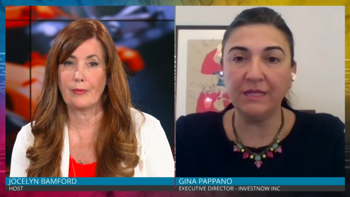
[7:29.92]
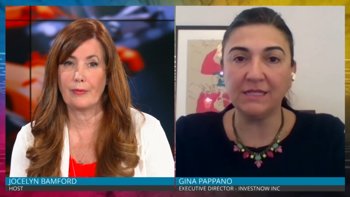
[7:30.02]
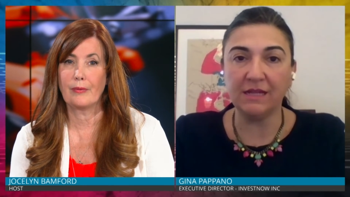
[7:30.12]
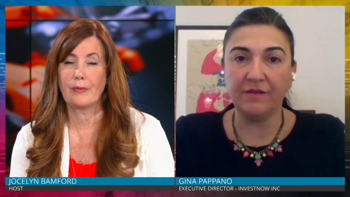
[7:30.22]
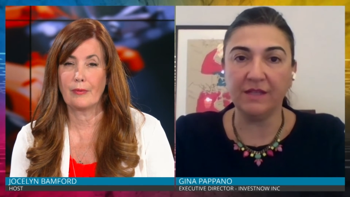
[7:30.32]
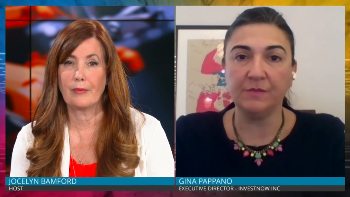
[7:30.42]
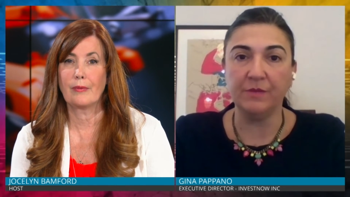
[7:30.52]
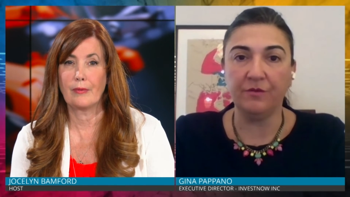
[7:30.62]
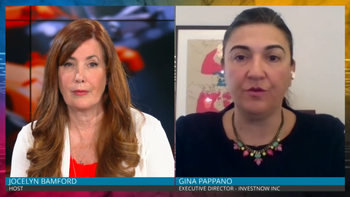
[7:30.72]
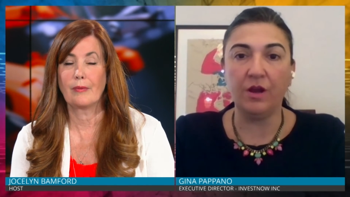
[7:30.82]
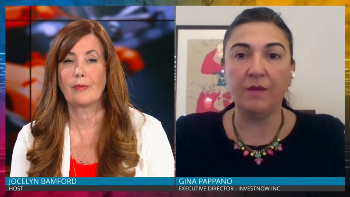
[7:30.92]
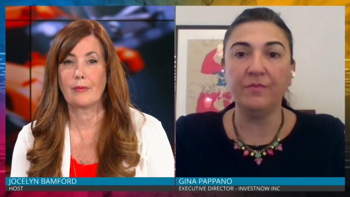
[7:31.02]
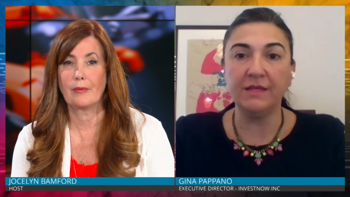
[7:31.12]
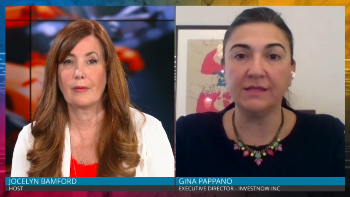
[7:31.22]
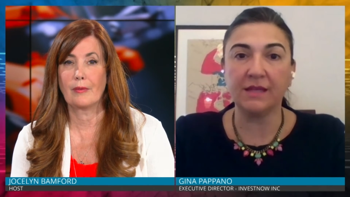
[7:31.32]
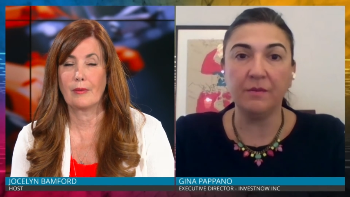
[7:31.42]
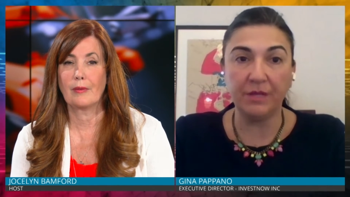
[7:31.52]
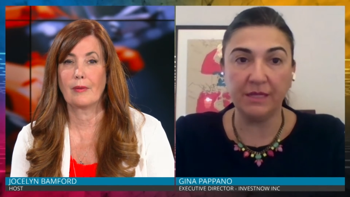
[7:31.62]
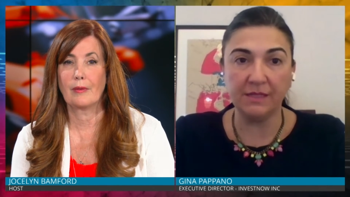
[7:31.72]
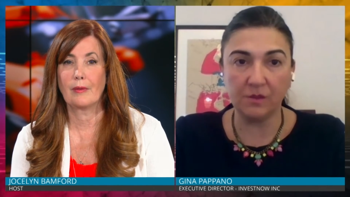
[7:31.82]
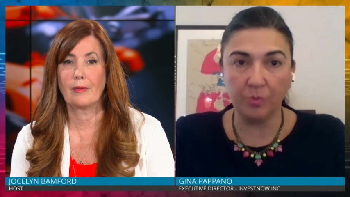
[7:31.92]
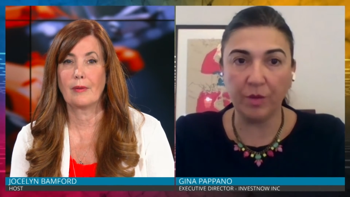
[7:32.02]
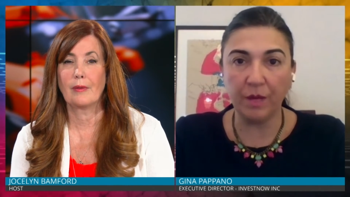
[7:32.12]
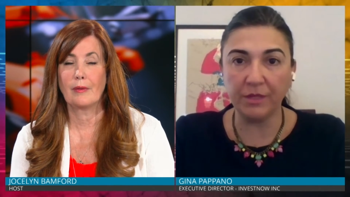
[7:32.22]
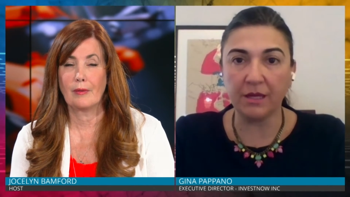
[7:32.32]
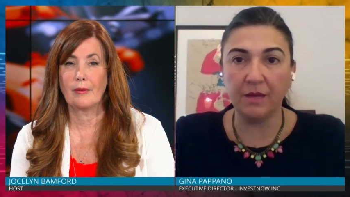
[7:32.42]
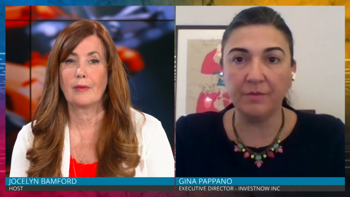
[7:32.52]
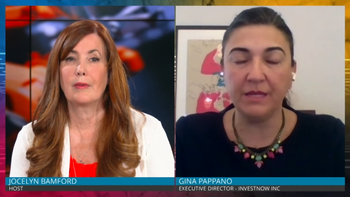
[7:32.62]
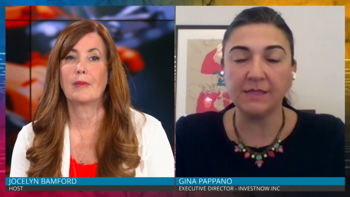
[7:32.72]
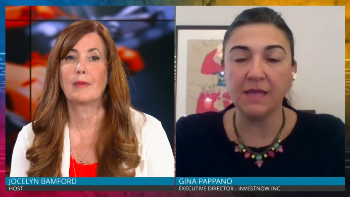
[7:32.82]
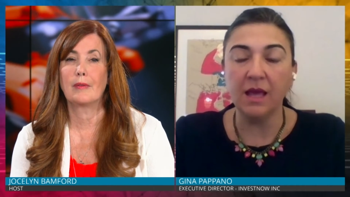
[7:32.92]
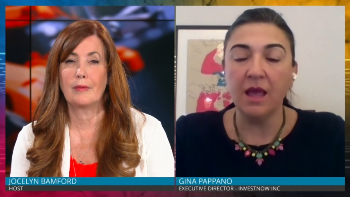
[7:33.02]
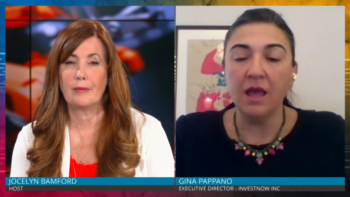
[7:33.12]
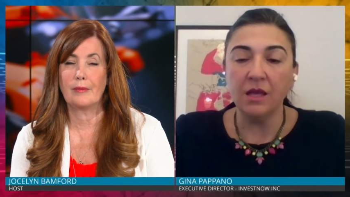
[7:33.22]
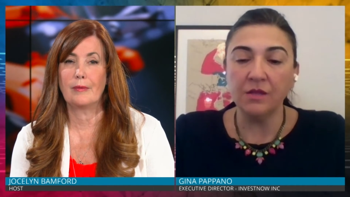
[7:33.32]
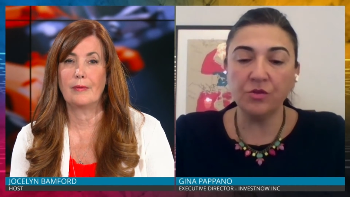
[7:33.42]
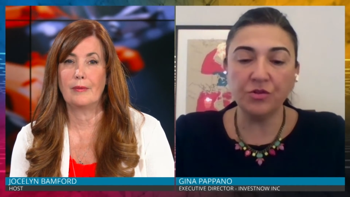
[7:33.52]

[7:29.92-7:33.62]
Speaker 1: divestment from these companies so public companies so there's